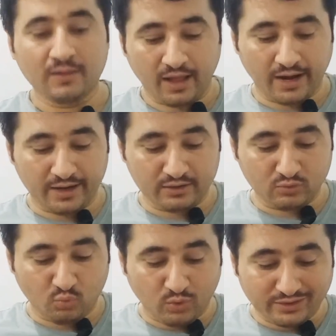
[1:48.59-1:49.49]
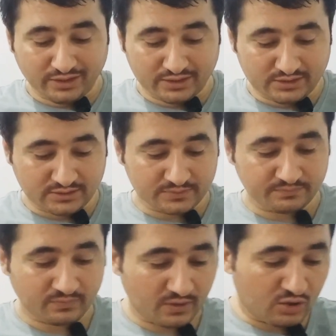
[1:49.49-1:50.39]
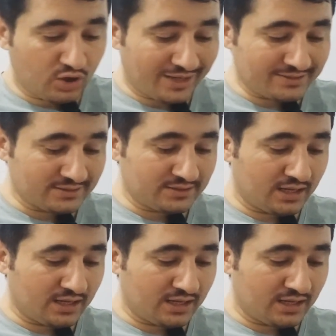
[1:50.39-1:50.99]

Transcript: And what does Gauss's